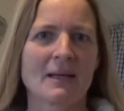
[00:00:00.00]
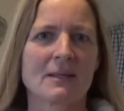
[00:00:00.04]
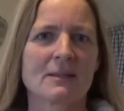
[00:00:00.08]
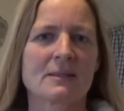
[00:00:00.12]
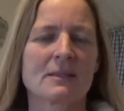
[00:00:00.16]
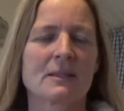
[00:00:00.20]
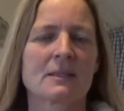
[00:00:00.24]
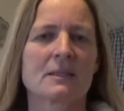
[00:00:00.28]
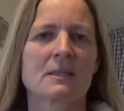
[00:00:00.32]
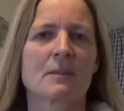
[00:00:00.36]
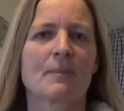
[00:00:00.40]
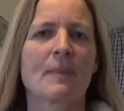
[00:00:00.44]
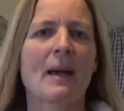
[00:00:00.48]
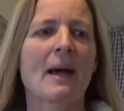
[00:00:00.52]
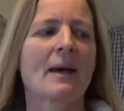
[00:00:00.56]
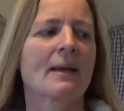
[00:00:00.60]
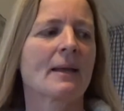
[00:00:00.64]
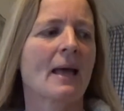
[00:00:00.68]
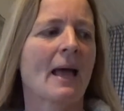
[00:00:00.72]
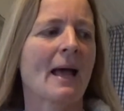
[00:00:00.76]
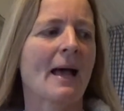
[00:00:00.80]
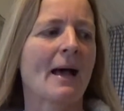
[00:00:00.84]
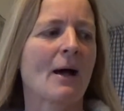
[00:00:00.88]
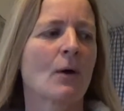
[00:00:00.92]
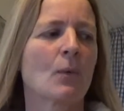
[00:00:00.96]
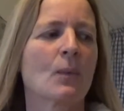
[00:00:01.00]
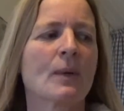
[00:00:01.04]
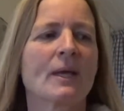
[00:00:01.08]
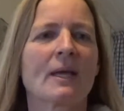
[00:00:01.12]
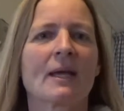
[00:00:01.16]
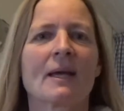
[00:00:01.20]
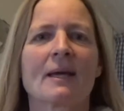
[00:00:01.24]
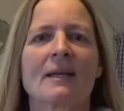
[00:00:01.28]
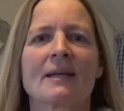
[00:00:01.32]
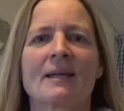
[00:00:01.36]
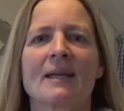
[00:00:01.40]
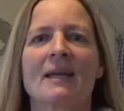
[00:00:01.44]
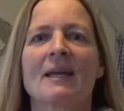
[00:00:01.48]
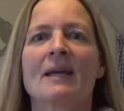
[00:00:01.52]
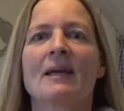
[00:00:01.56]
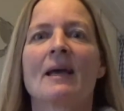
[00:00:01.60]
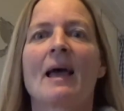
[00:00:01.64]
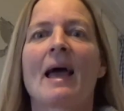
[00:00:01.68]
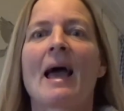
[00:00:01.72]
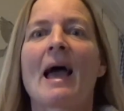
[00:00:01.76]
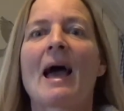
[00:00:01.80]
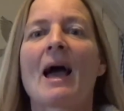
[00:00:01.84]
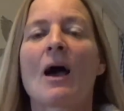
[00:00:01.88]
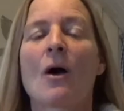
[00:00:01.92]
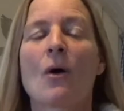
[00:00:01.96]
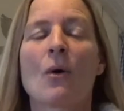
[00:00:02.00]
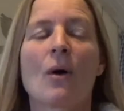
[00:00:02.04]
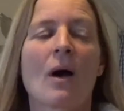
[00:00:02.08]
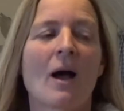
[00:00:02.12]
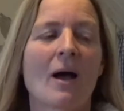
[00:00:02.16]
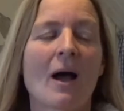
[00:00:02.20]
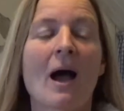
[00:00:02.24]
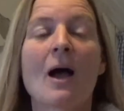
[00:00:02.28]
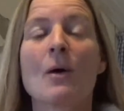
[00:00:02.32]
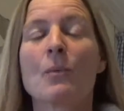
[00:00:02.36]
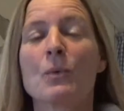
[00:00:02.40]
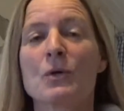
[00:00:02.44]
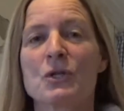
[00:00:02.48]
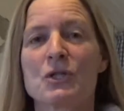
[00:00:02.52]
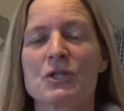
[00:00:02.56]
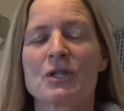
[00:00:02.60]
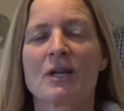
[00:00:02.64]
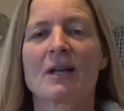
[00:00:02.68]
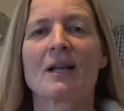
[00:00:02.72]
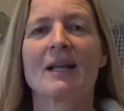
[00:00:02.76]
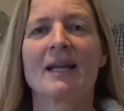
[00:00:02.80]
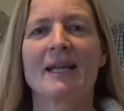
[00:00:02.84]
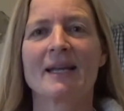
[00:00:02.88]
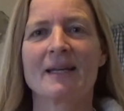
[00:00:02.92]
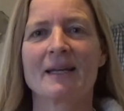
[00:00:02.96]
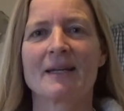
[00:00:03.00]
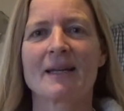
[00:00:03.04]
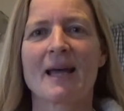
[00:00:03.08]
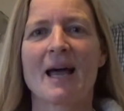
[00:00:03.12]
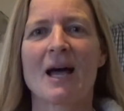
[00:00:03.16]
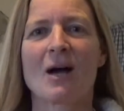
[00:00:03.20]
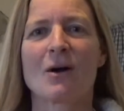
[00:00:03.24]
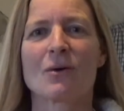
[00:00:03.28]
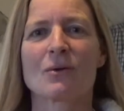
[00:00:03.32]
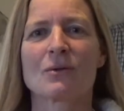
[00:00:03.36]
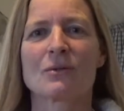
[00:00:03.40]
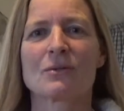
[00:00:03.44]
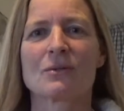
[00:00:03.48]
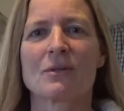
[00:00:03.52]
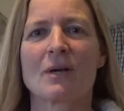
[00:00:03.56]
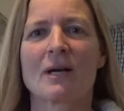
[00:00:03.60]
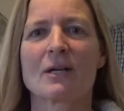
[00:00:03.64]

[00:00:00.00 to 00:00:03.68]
It's about how I wish to clean it out.